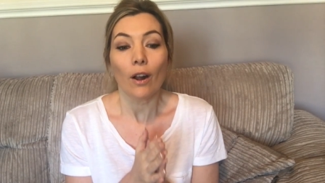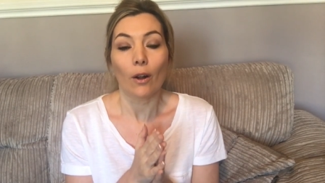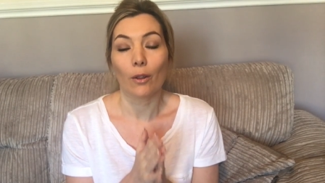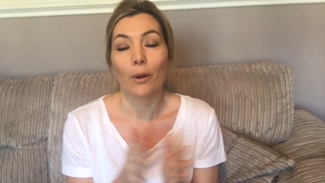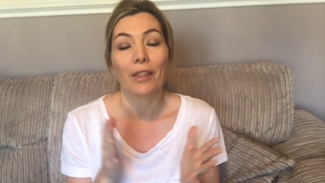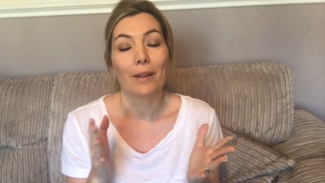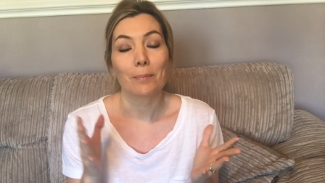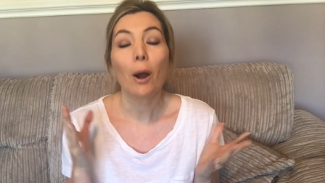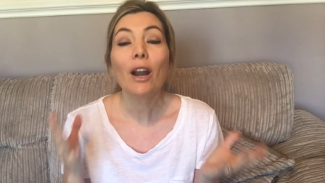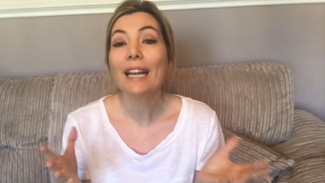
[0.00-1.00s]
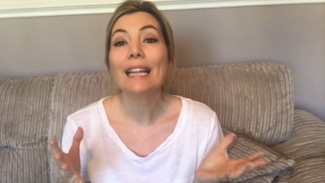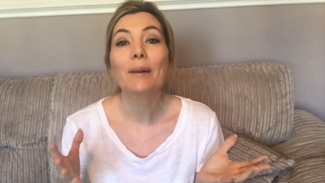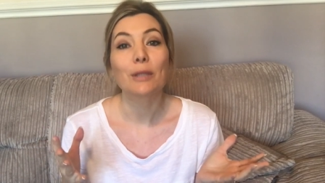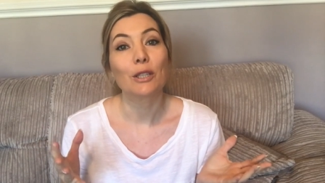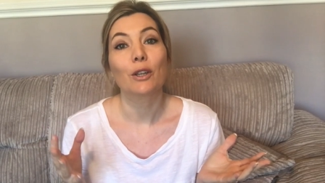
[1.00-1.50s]
Although I think partly that
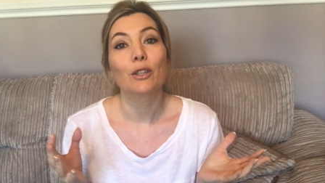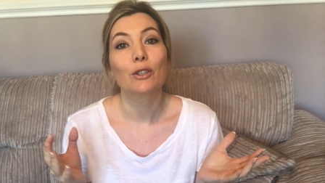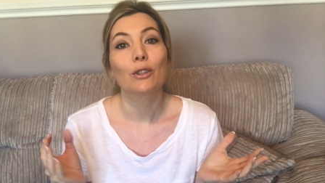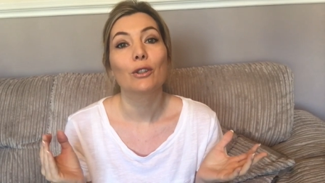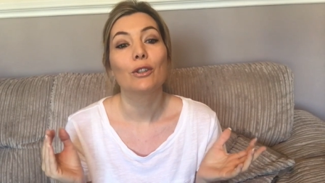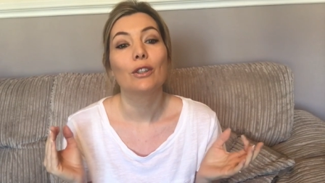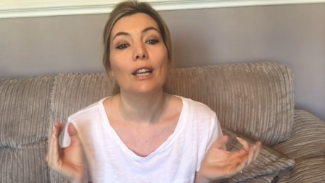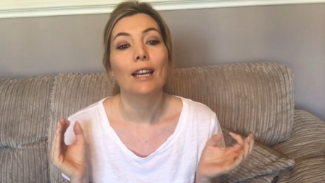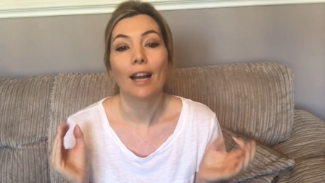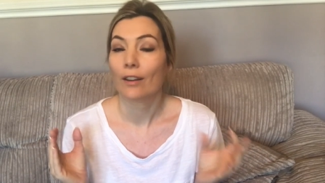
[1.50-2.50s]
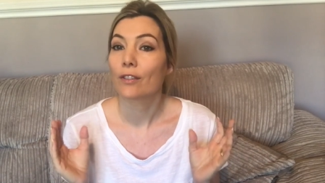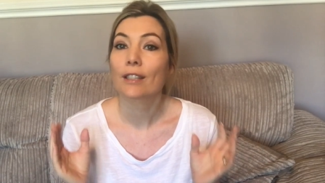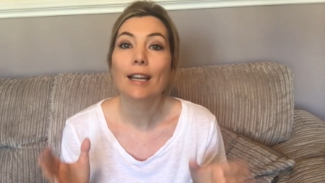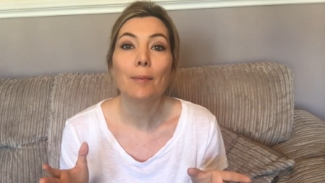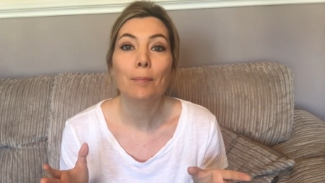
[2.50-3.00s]
was down to lack of
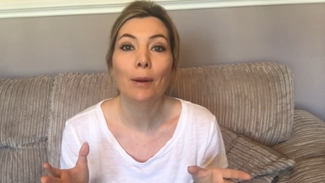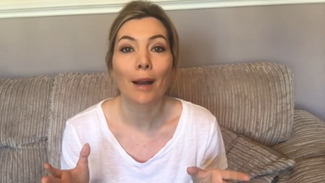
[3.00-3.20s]
sleep.